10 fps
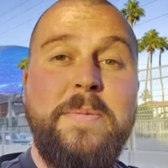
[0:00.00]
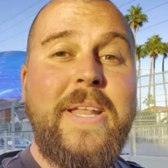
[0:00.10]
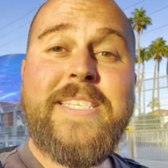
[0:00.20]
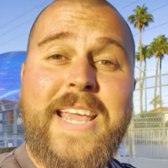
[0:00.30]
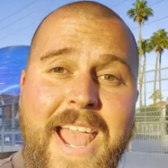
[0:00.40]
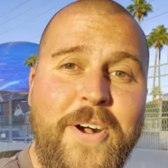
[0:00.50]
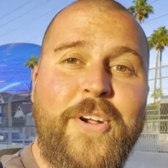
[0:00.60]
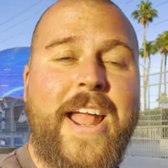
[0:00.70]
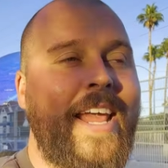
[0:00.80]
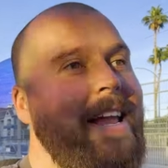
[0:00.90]
has been a day
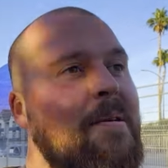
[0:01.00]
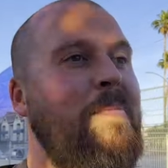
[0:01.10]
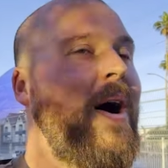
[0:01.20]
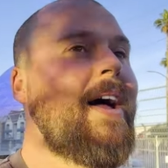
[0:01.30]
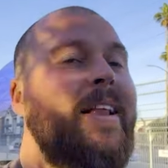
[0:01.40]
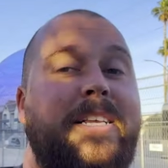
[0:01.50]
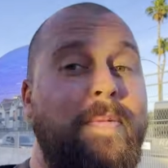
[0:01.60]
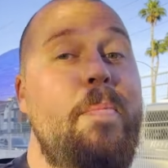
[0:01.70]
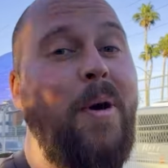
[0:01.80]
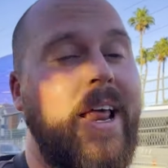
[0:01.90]
already, but it's
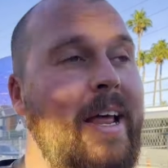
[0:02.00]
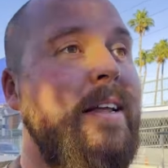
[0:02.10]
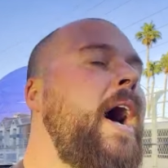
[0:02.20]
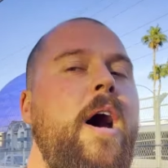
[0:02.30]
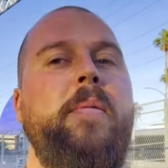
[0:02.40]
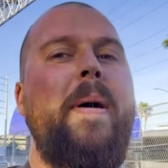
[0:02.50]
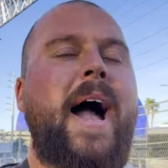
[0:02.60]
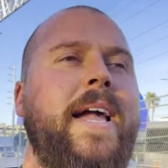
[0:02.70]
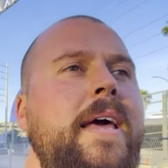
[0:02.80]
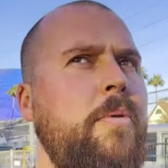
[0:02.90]
been brilliant. I'll be
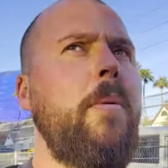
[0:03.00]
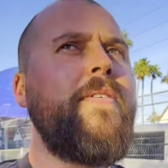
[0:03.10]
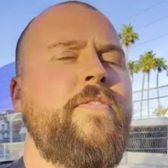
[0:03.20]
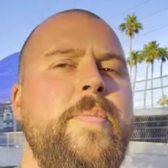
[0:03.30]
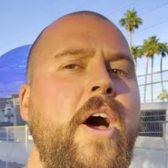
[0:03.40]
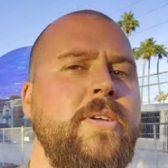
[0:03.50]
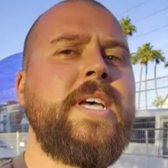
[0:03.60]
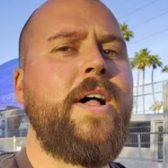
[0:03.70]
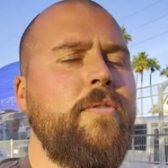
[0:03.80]
back probably from the hotel